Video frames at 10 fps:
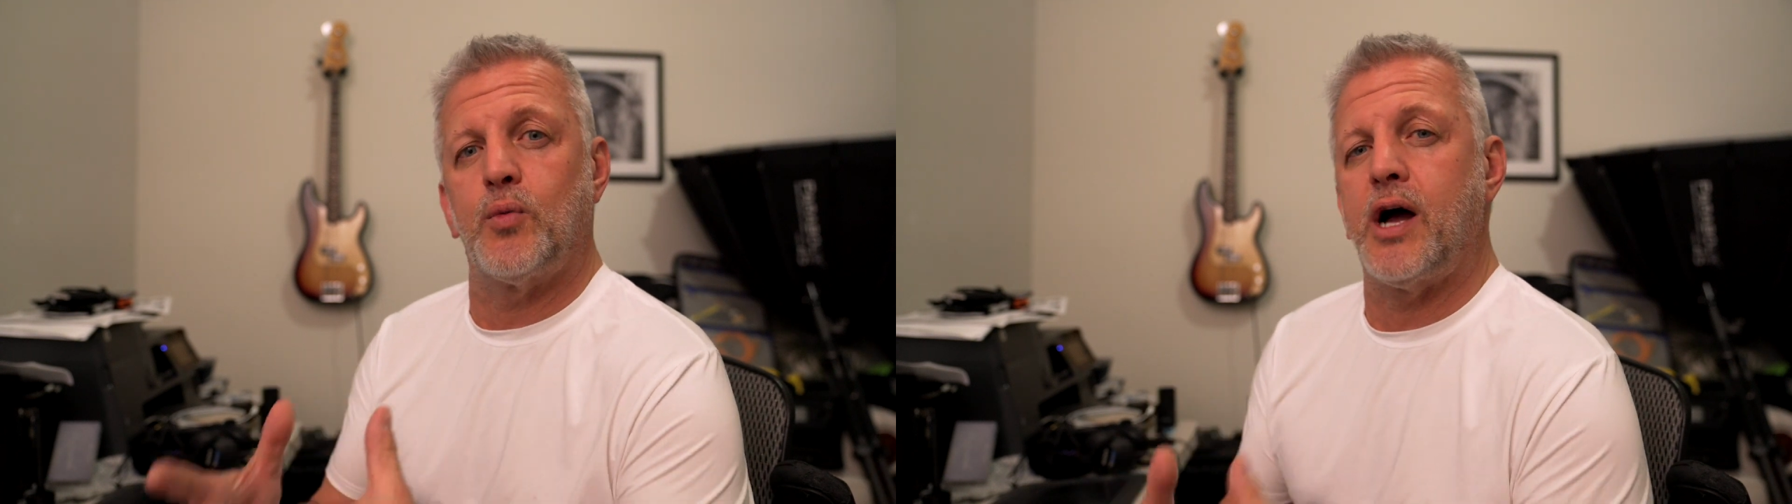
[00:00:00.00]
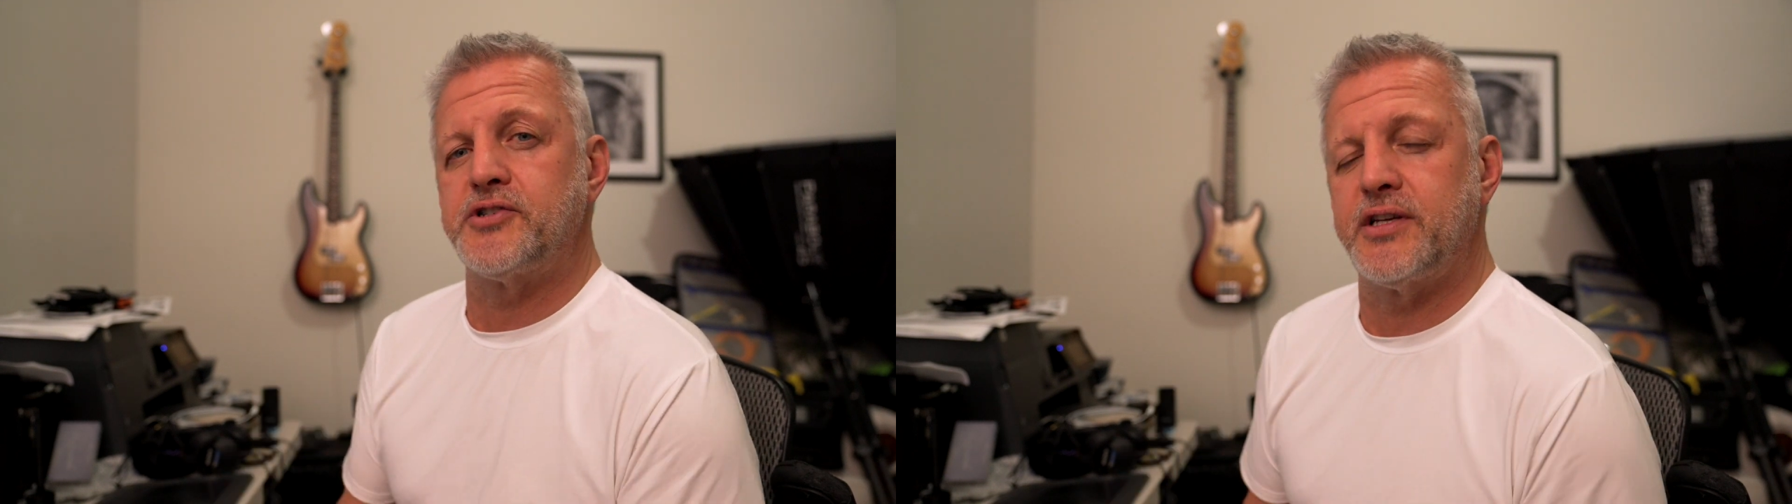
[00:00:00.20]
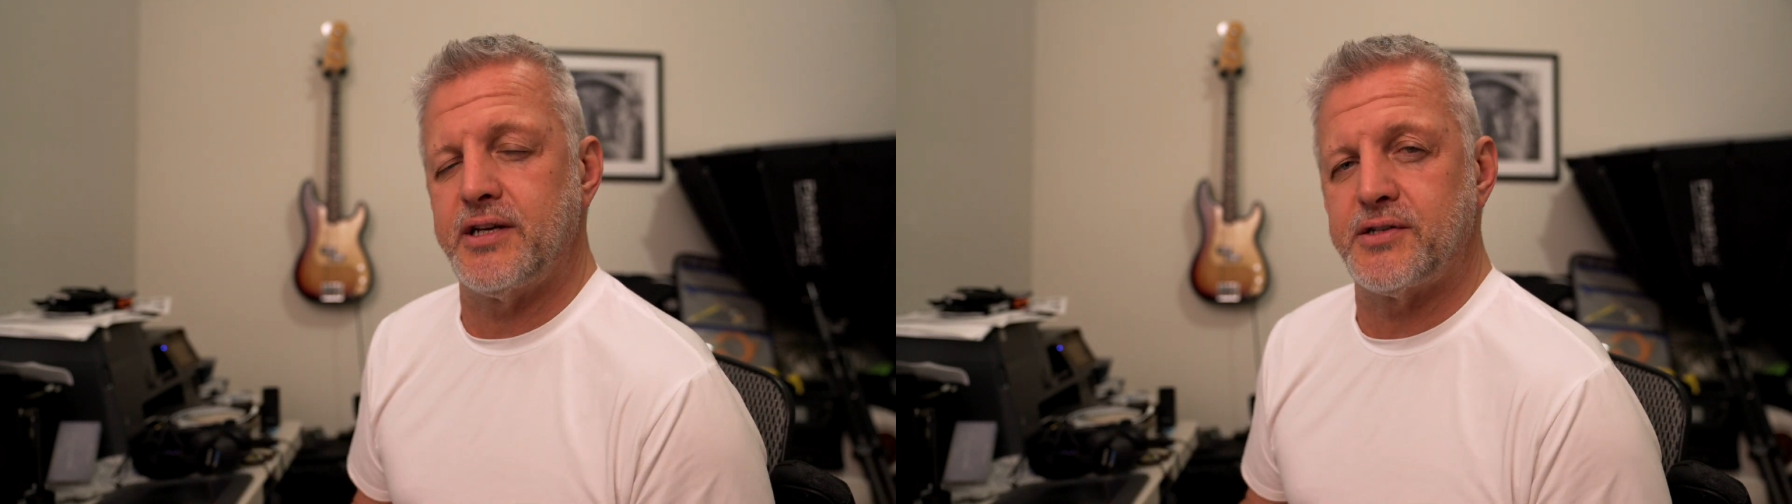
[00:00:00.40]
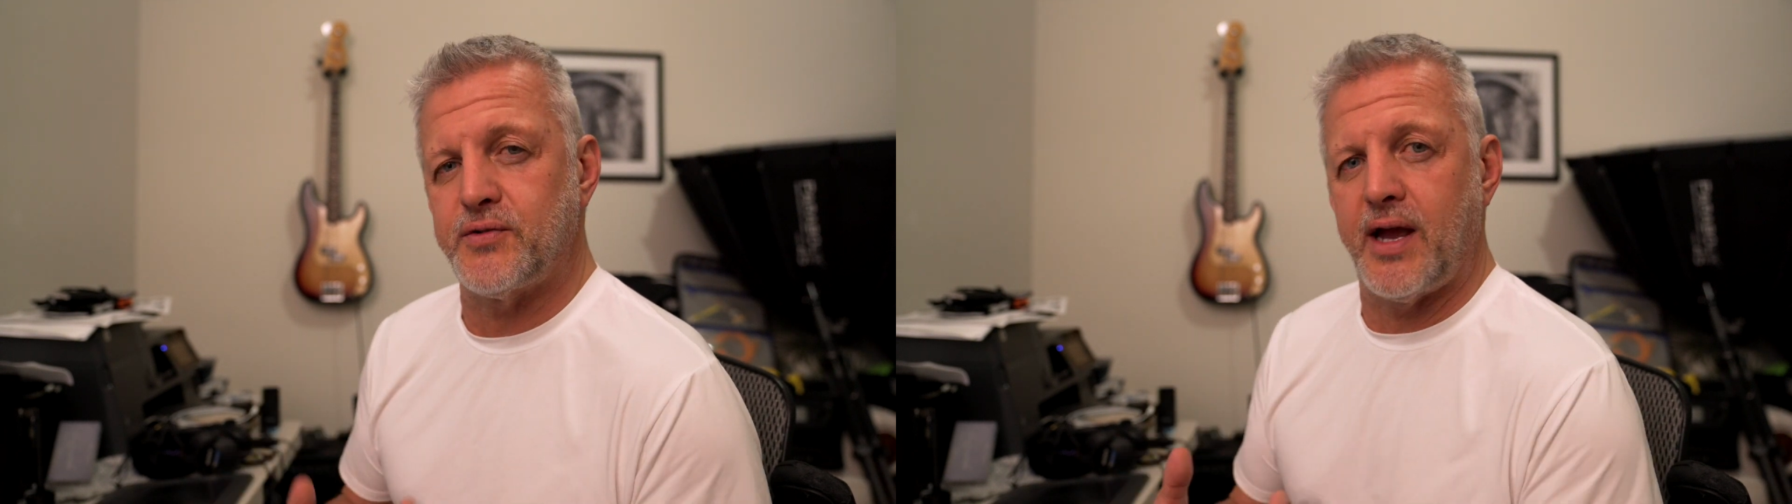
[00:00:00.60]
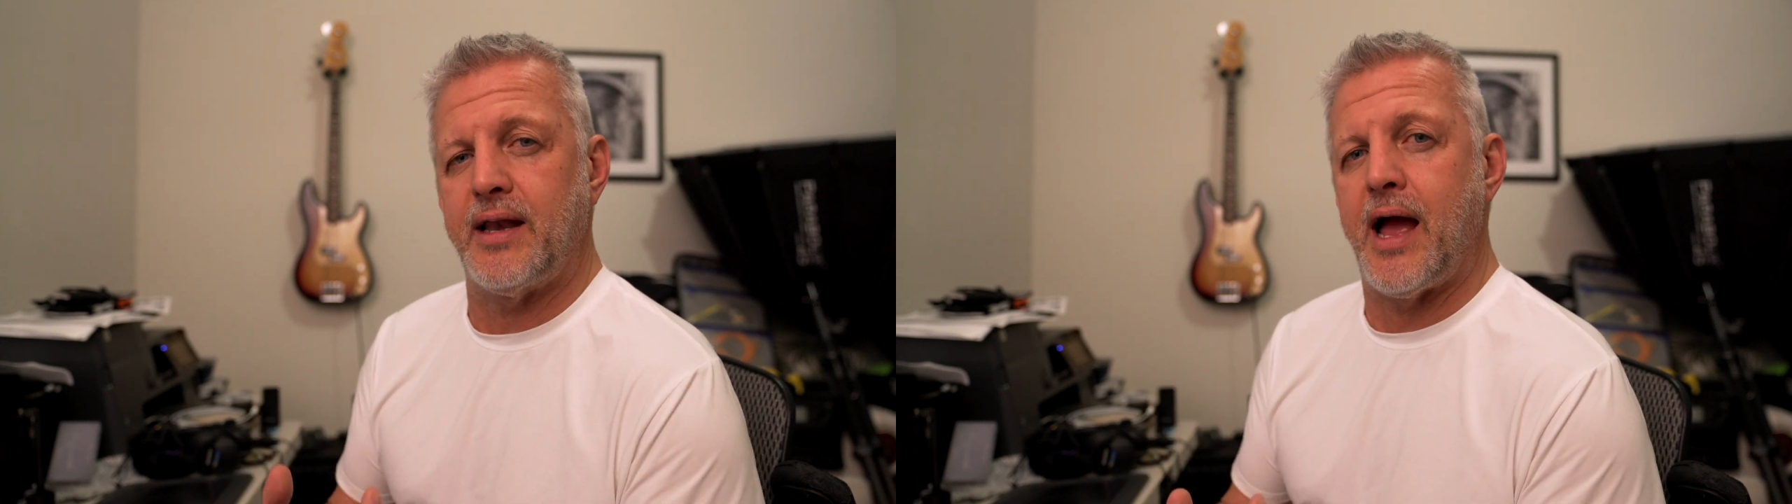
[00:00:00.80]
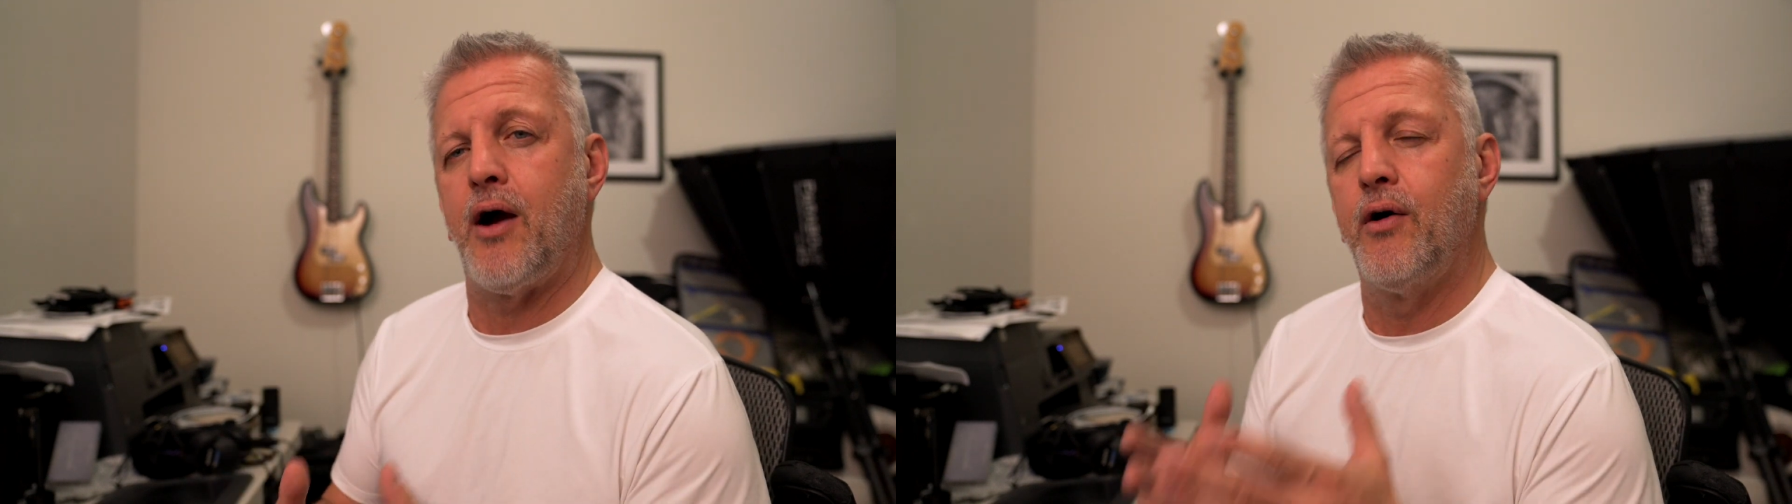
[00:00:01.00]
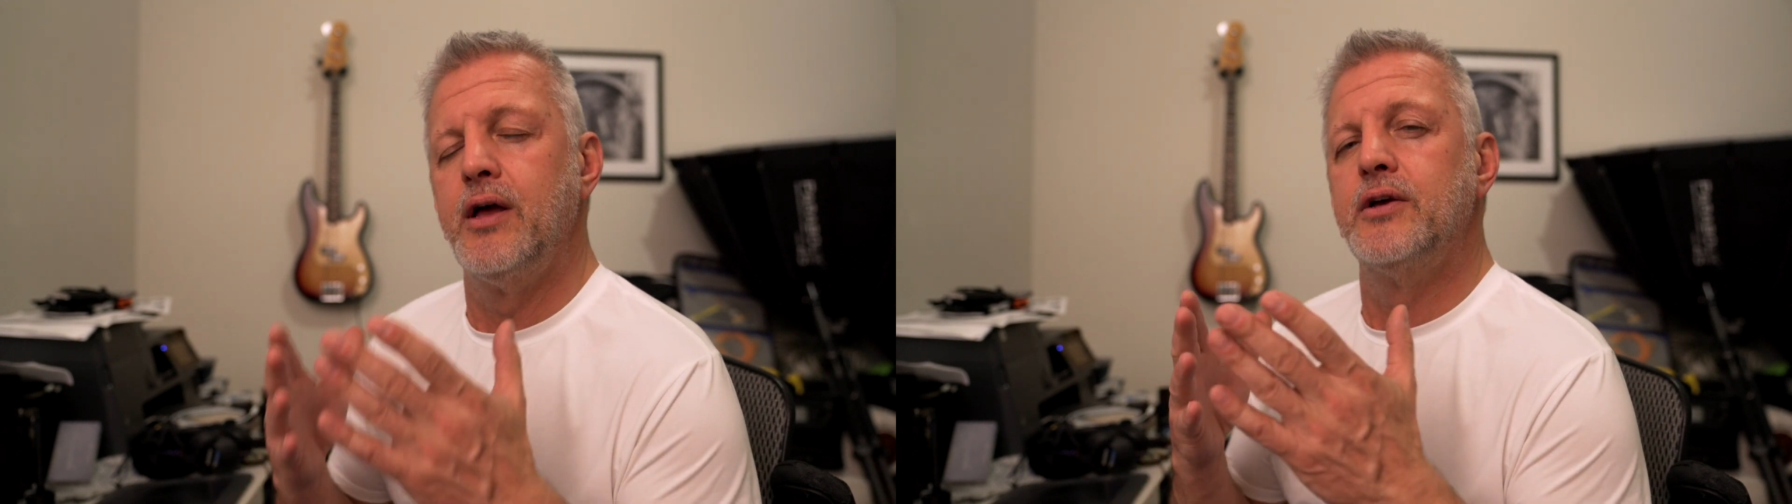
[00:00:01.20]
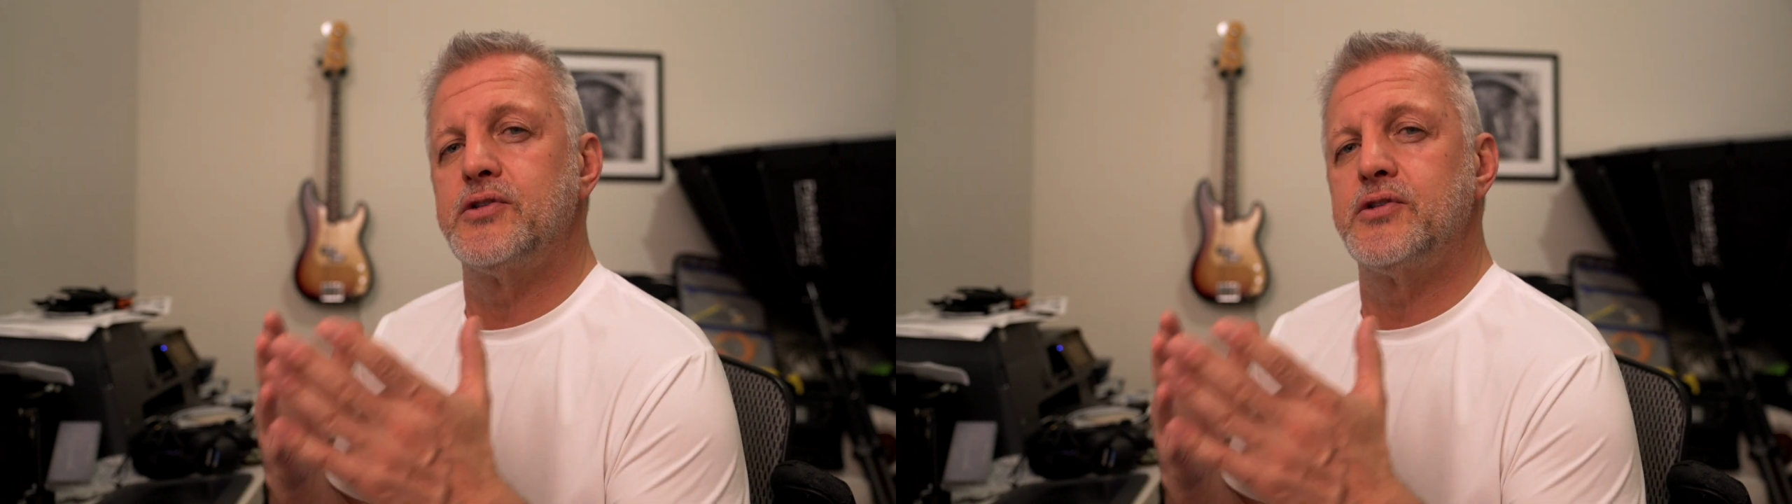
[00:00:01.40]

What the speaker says: watching this right now,